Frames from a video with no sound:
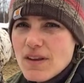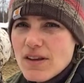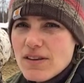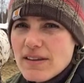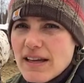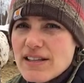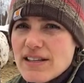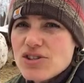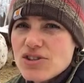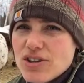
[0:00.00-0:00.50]

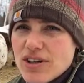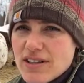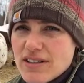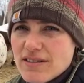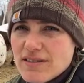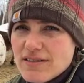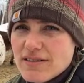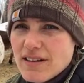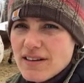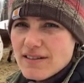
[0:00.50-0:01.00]
That's good.
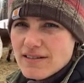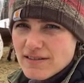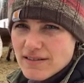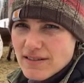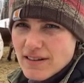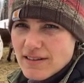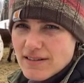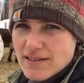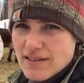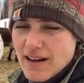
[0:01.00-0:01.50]

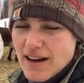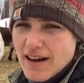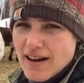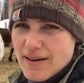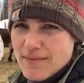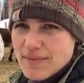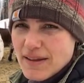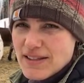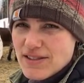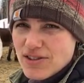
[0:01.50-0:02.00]

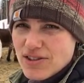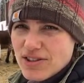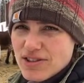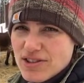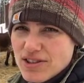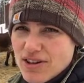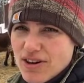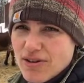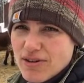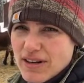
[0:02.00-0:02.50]
That's good,
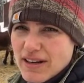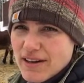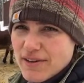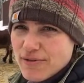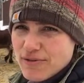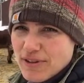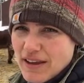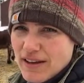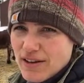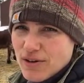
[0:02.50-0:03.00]
Dakota,
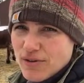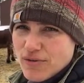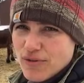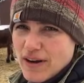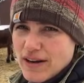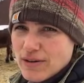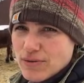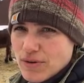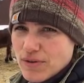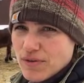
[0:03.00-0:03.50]
that your
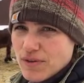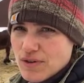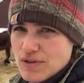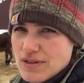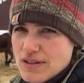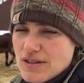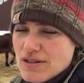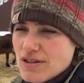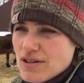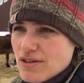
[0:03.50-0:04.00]
friend
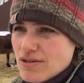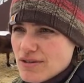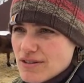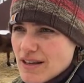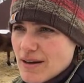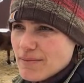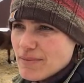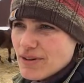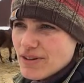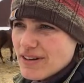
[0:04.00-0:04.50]
refuses to use
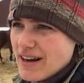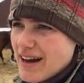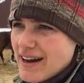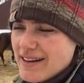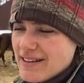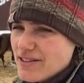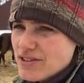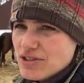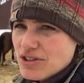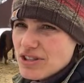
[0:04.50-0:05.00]
them.
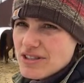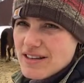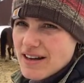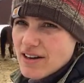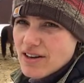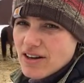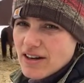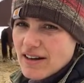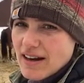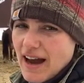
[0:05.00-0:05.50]
They're just
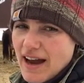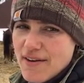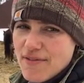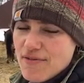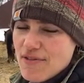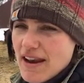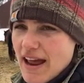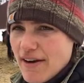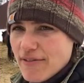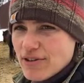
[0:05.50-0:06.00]
not good. I've
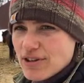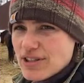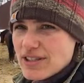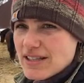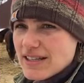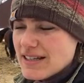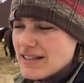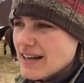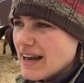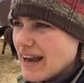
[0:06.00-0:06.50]
never
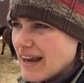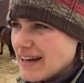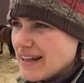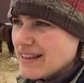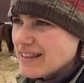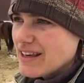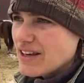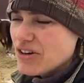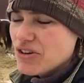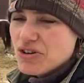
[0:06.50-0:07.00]
seen
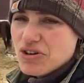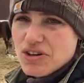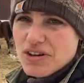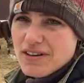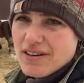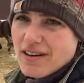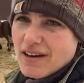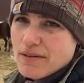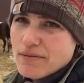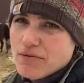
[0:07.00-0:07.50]
anything
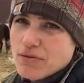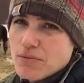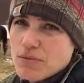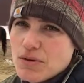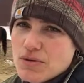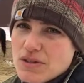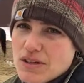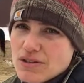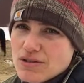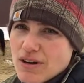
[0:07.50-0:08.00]
good come from
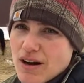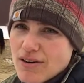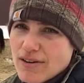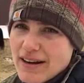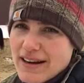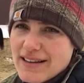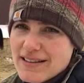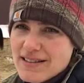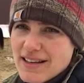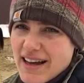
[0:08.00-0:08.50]
using draw
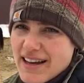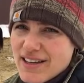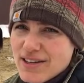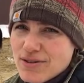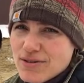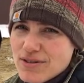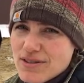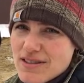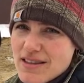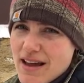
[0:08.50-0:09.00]
reins. I
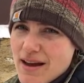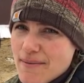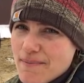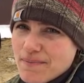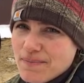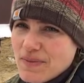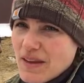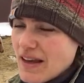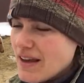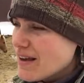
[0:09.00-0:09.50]
used
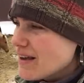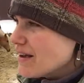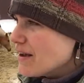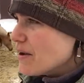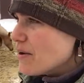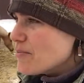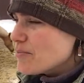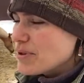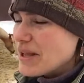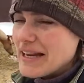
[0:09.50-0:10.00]
them
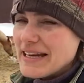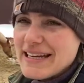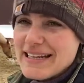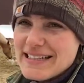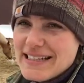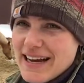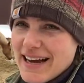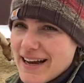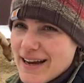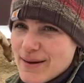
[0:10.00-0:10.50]
plenty of
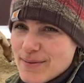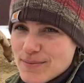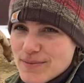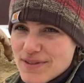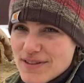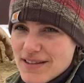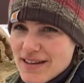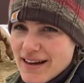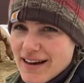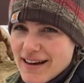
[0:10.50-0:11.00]

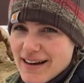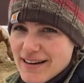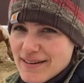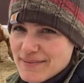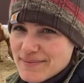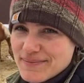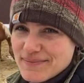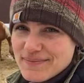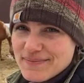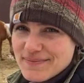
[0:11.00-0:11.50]
times
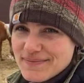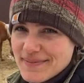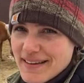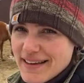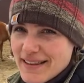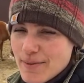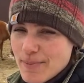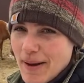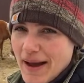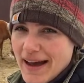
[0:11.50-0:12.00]

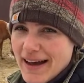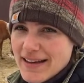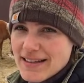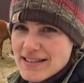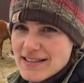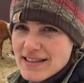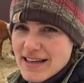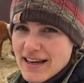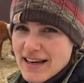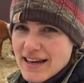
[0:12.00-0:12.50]
in the
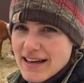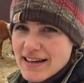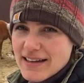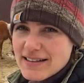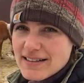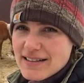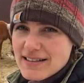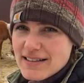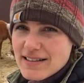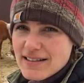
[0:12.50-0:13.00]
past,
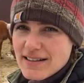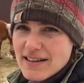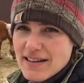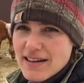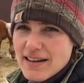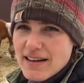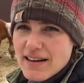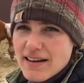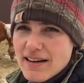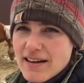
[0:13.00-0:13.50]
and
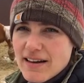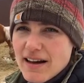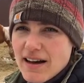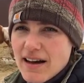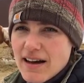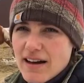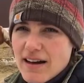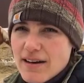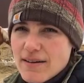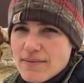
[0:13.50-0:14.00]

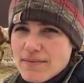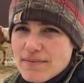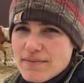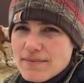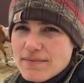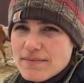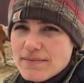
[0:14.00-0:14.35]
have